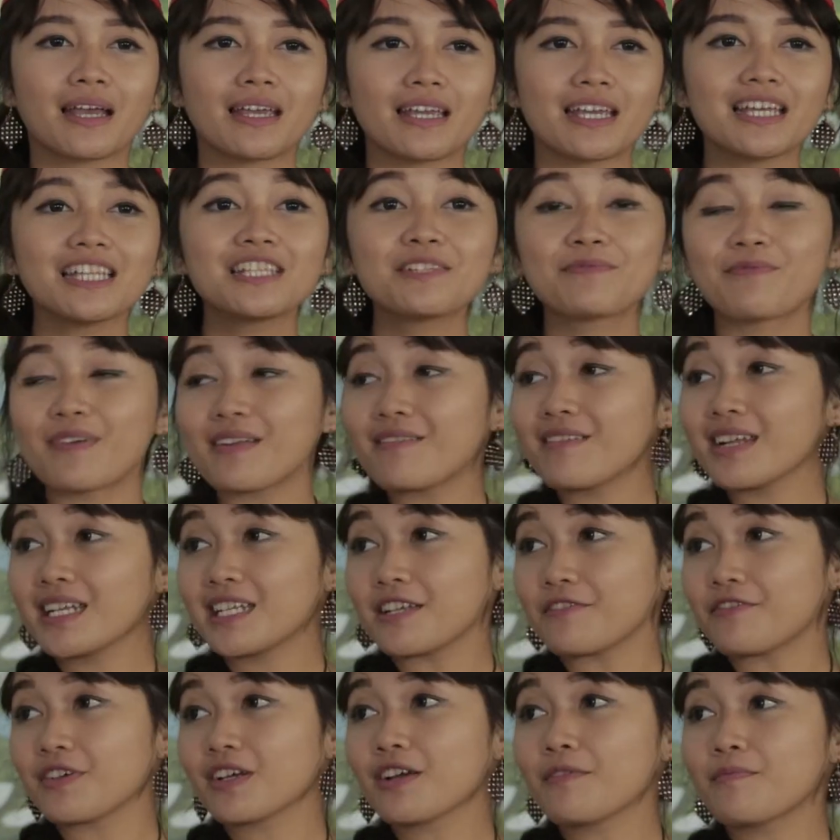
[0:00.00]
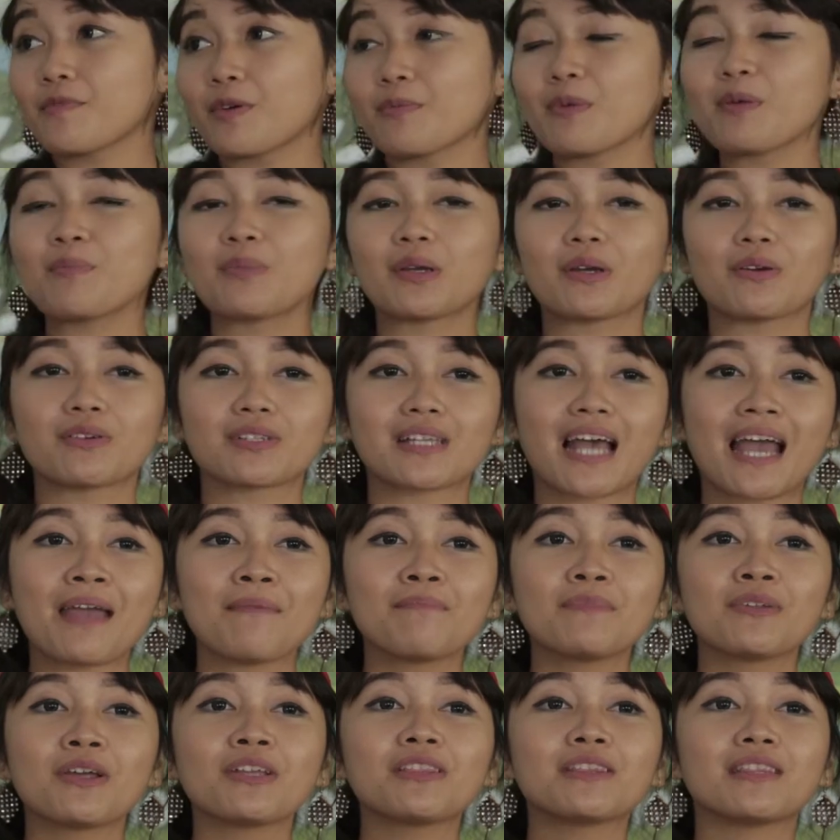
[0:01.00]
It's very difficult for me because
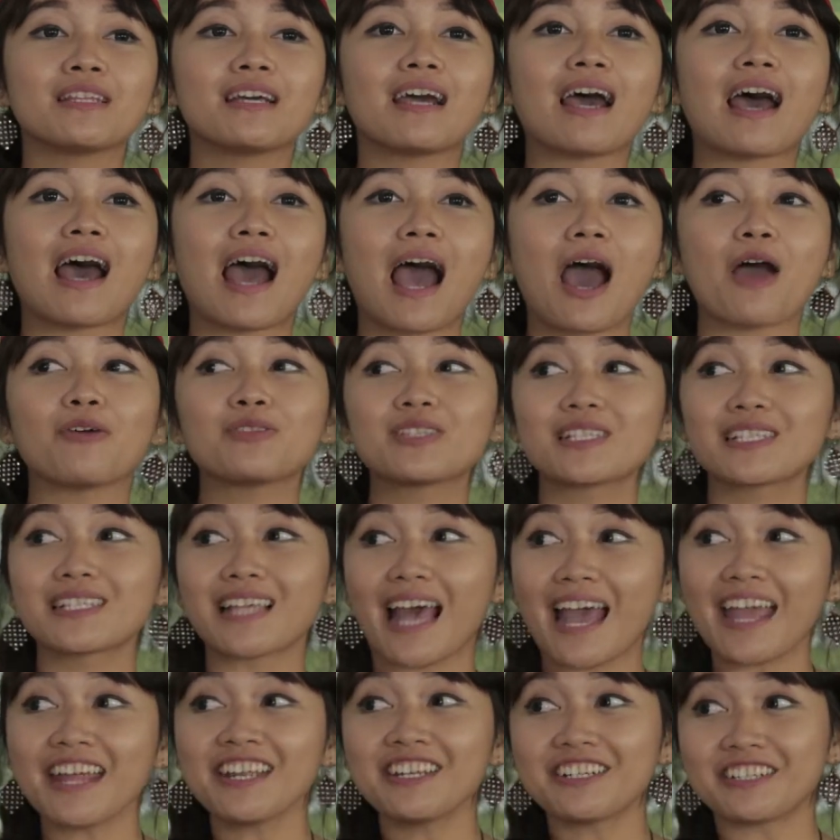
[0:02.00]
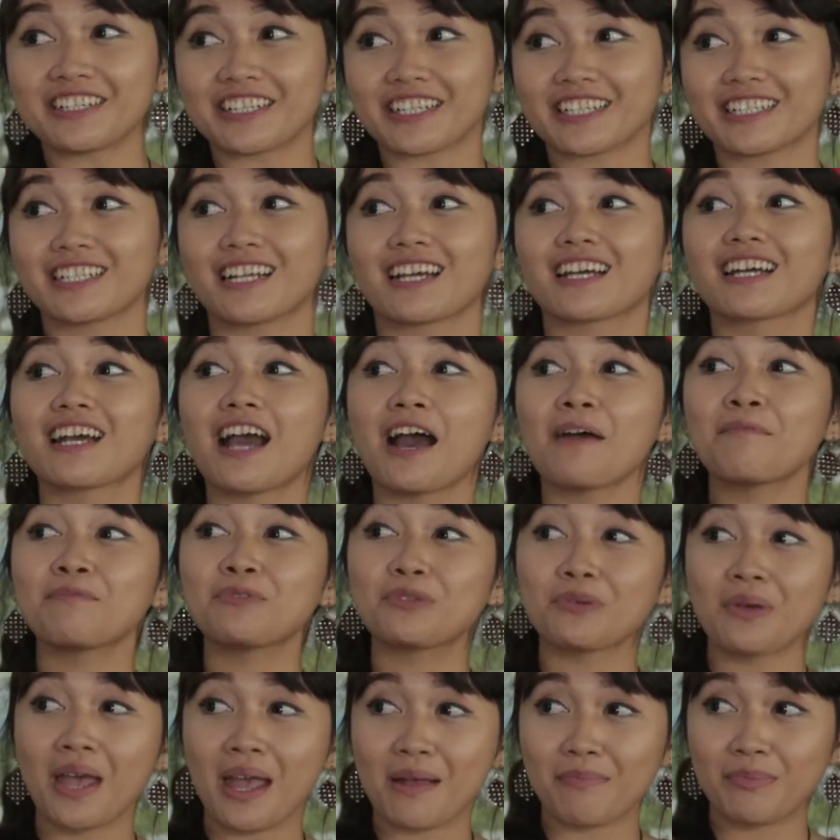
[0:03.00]
I'm not the outsider that come
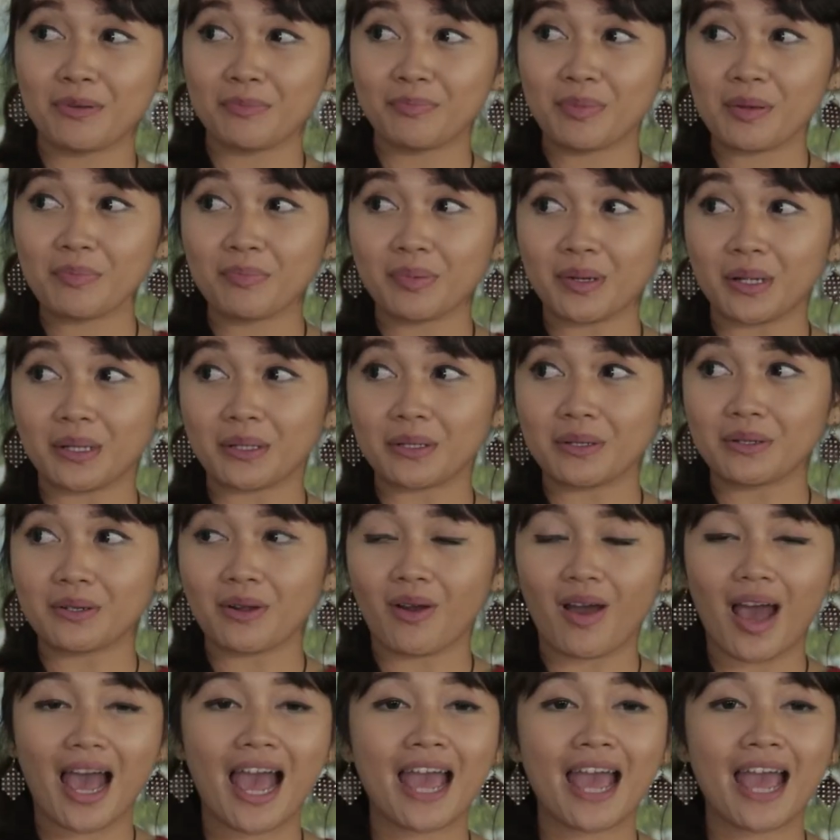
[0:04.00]
to help the people, you know.